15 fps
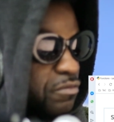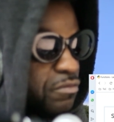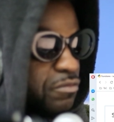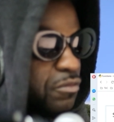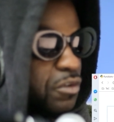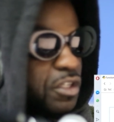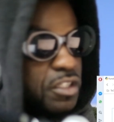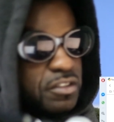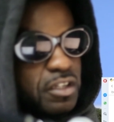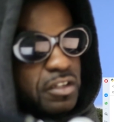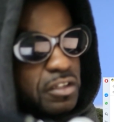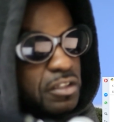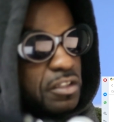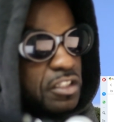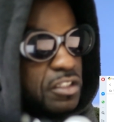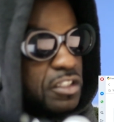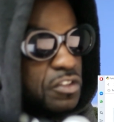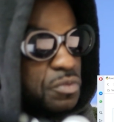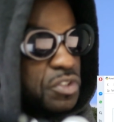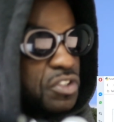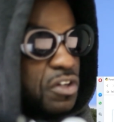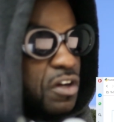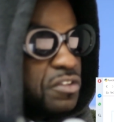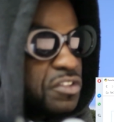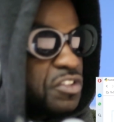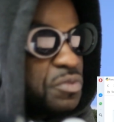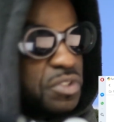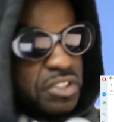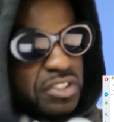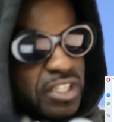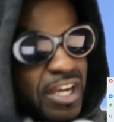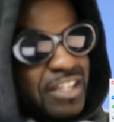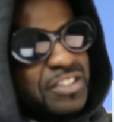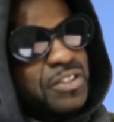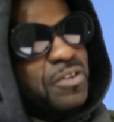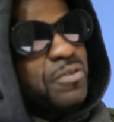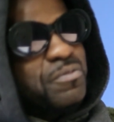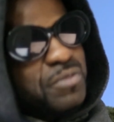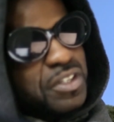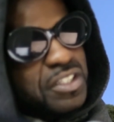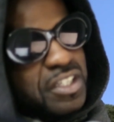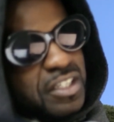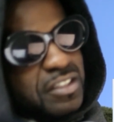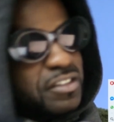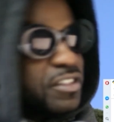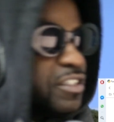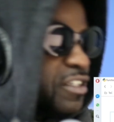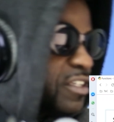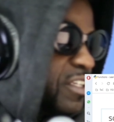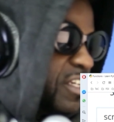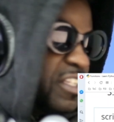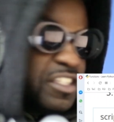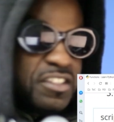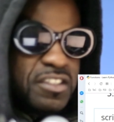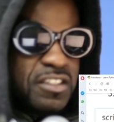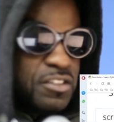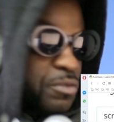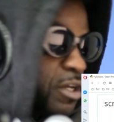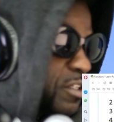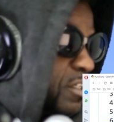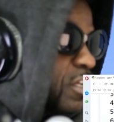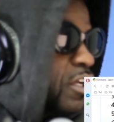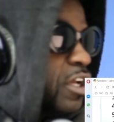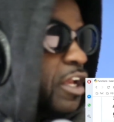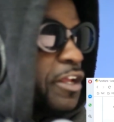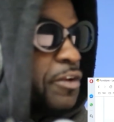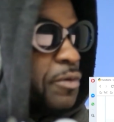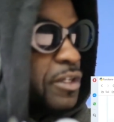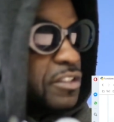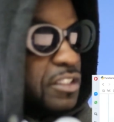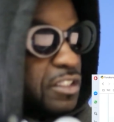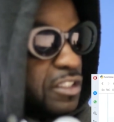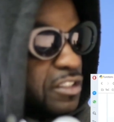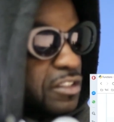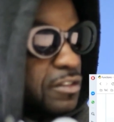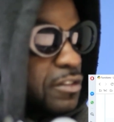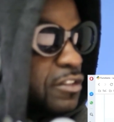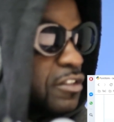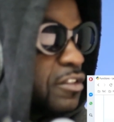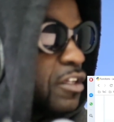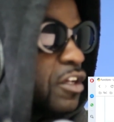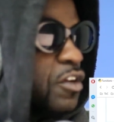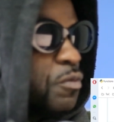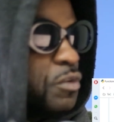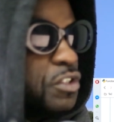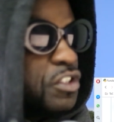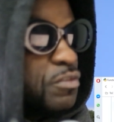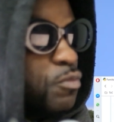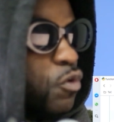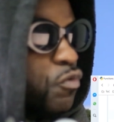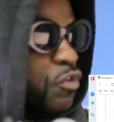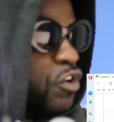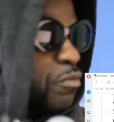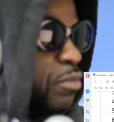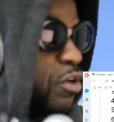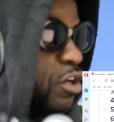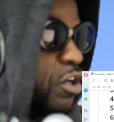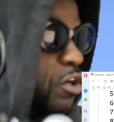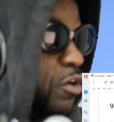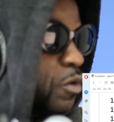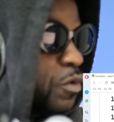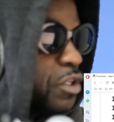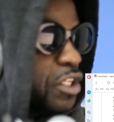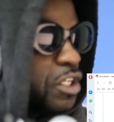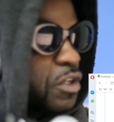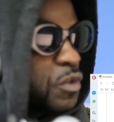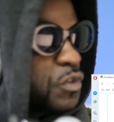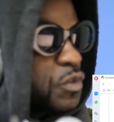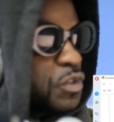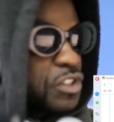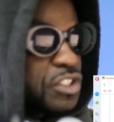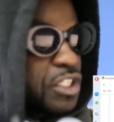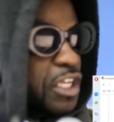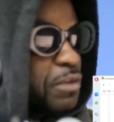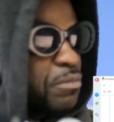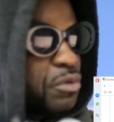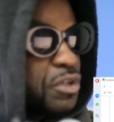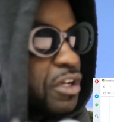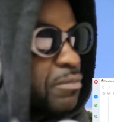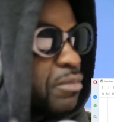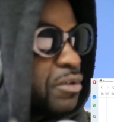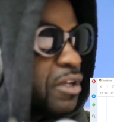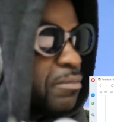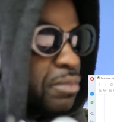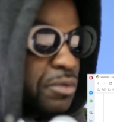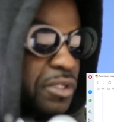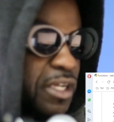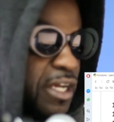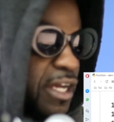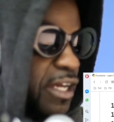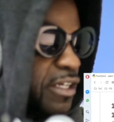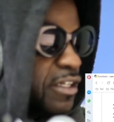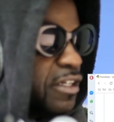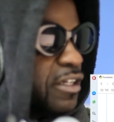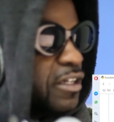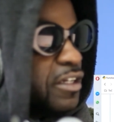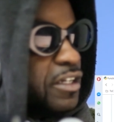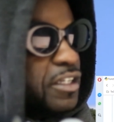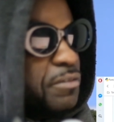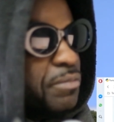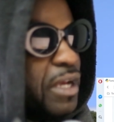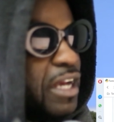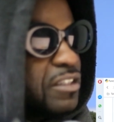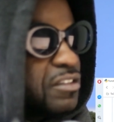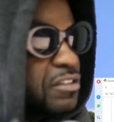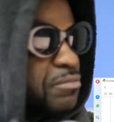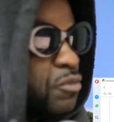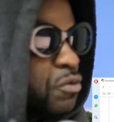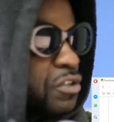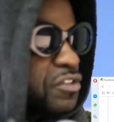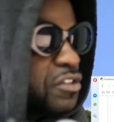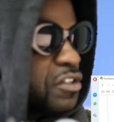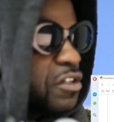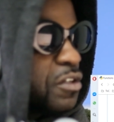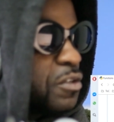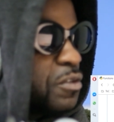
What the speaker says: technically this, which causes, which is that. So it does, in a sense, right? Anyways, he gets this, which is more readable code. He goes through the same booyah. He passes in more list of code